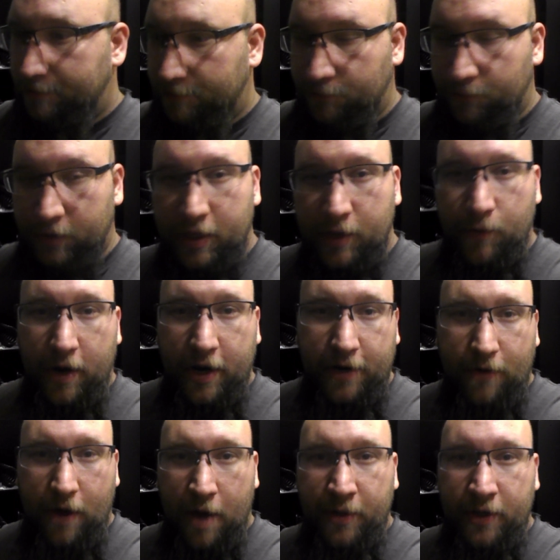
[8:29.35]
Really wanted
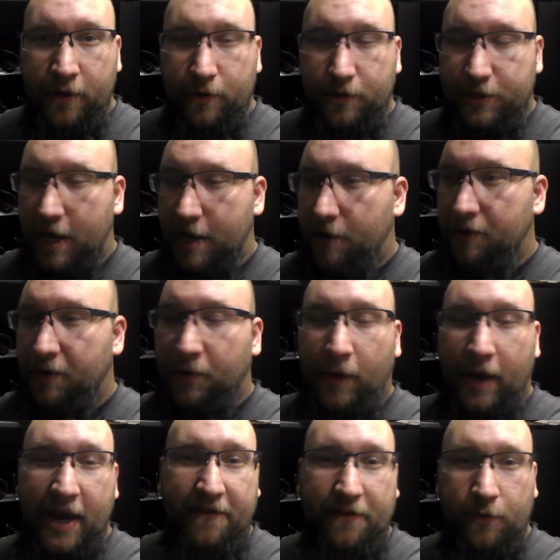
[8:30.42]
ramen noodles. I don't know
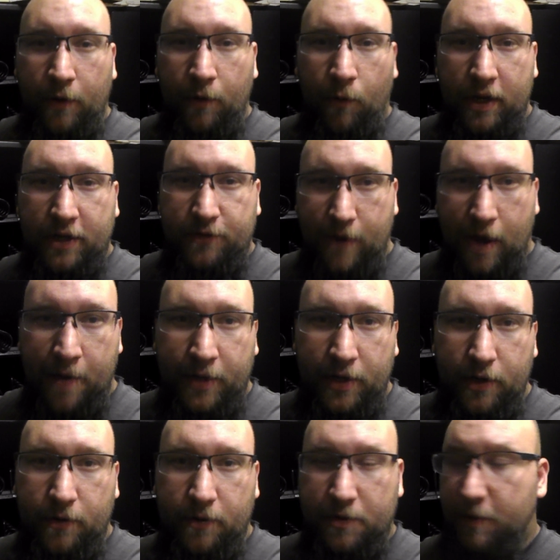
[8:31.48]
why everyone wants ramen
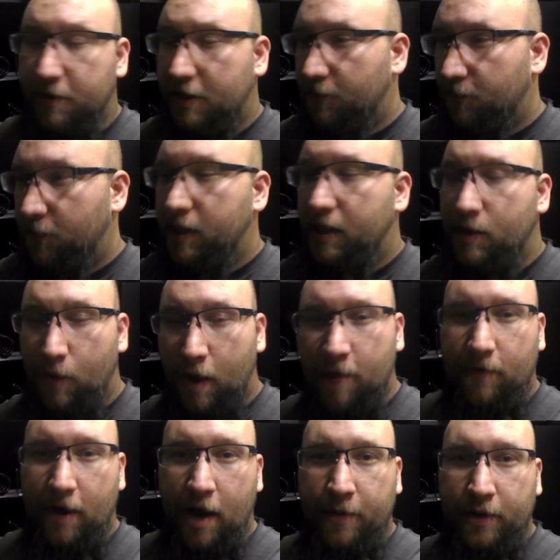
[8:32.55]
noodles, but they really want
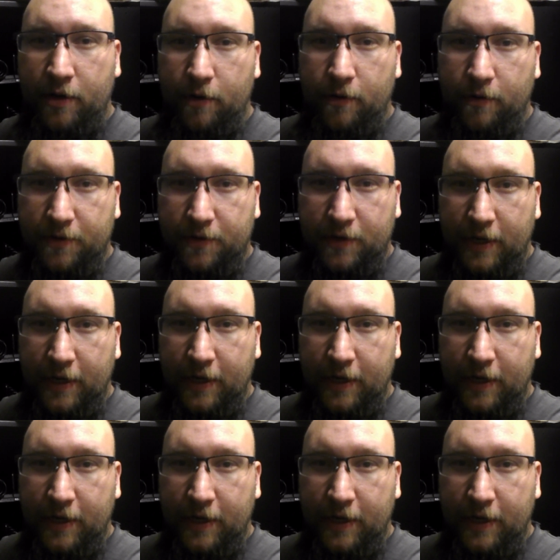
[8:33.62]
ramen noodles.